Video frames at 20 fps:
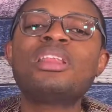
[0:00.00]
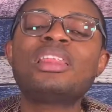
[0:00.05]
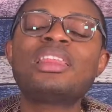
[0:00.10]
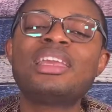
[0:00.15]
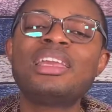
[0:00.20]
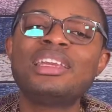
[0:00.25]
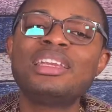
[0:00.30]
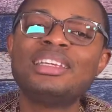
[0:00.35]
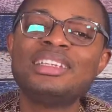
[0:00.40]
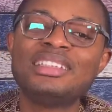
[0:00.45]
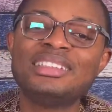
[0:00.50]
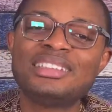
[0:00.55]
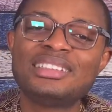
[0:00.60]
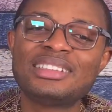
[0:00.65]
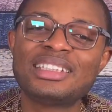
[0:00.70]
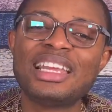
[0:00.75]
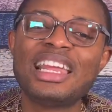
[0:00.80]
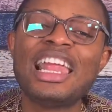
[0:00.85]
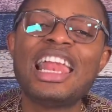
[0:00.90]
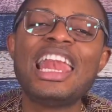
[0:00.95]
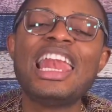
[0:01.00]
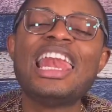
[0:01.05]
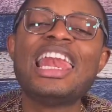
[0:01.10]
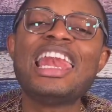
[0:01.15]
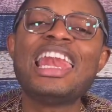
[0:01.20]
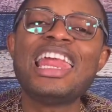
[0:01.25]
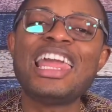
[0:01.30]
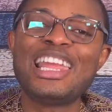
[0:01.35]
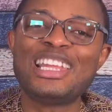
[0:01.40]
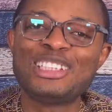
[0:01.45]
thing is,
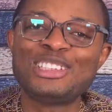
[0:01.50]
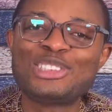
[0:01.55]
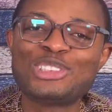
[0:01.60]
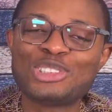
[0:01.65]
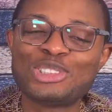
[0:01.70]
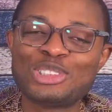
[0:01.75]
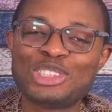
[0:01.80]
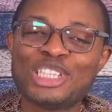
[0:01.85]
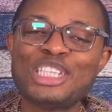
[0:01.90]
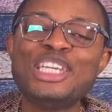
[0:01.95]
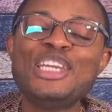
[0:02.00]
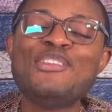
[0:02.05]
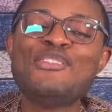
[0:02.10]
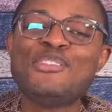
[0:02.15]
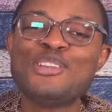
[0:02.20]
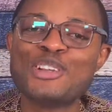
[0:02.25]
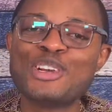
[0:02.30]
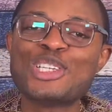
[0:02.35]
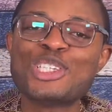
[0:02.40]
learn to give your